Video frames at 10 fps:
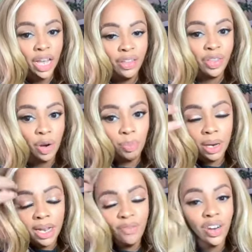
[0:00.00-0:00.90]
They are
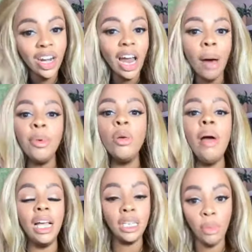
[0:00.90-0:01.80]
playing phenomenal
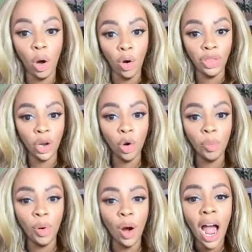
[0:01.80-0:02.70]
basketball on their home
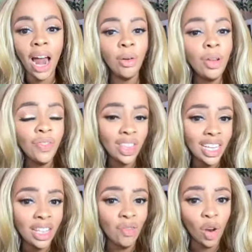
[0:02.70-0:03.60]
court. I don't even
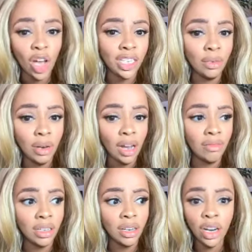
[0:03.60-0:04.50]
think they've lost in
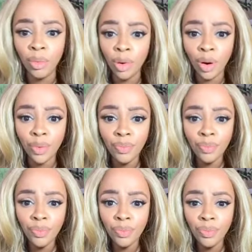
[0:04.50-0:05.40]
playoffs on their home court.
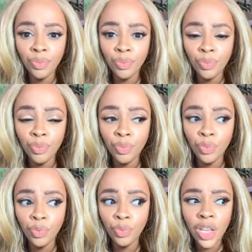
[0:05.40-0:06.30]

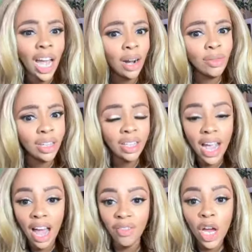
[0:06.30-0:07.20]
Yeah, I don't think they
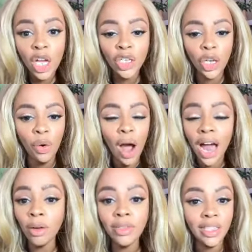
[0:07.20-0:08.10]
have. So I
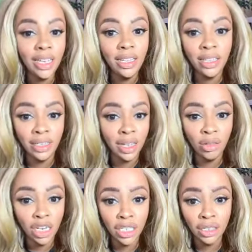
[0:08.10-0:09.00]
don't see the
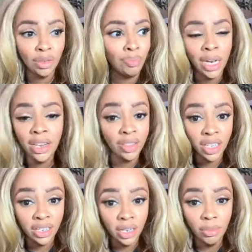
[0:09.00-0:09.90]
Celtics beating
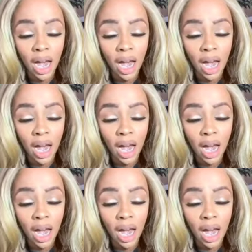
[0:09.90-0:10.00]
this team.